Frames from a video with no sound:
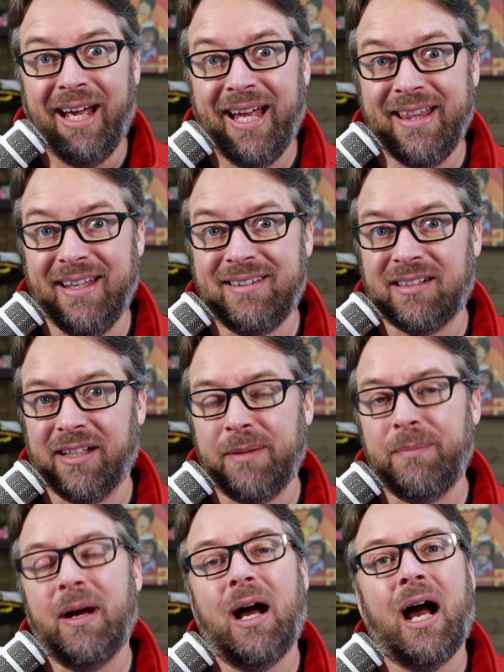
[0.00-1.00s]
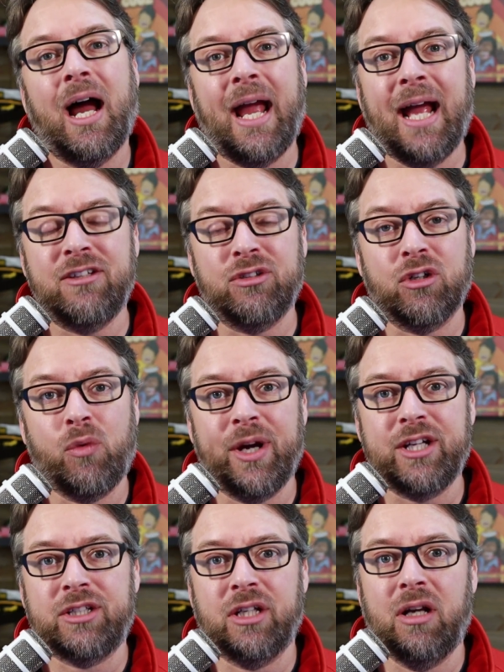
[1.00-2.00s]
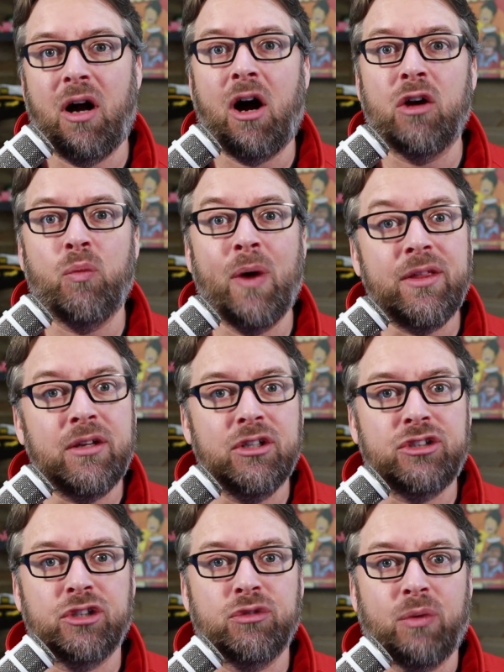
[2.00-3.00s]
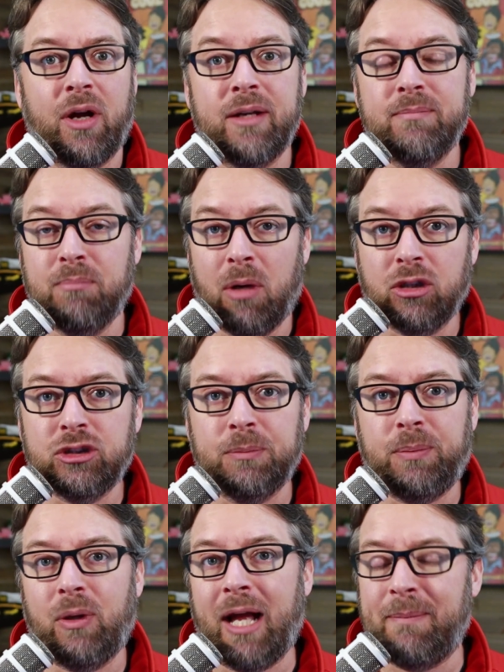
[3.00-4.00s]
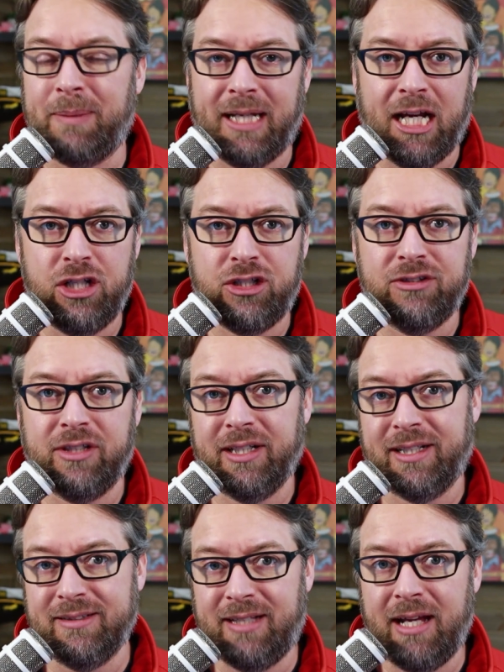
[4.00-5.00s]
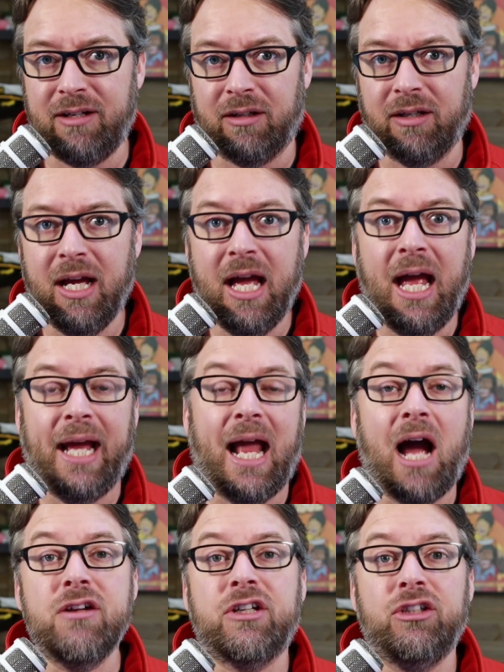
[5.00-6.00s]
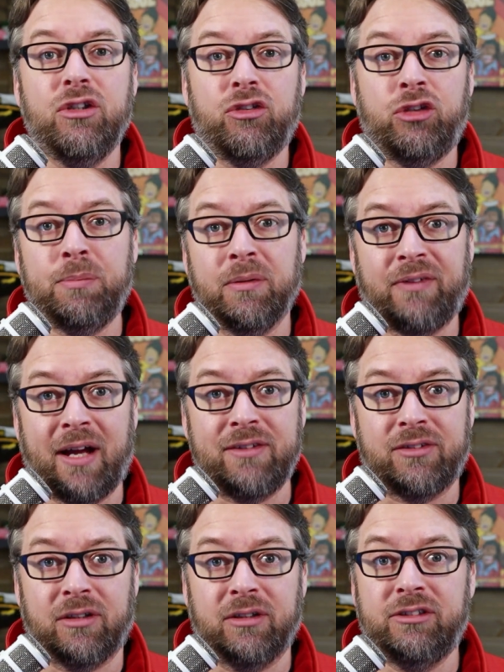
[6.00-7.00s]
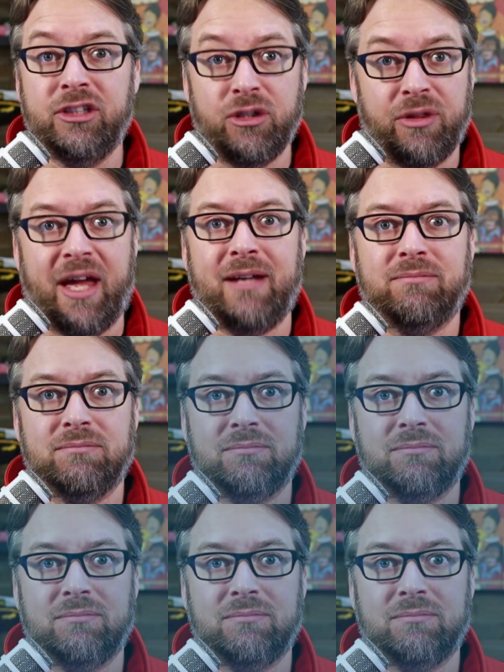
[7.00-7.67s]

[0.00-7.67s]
In this clip, I answer a question on whether you should run multiple applications in a container and how you can use Supervisor to do that.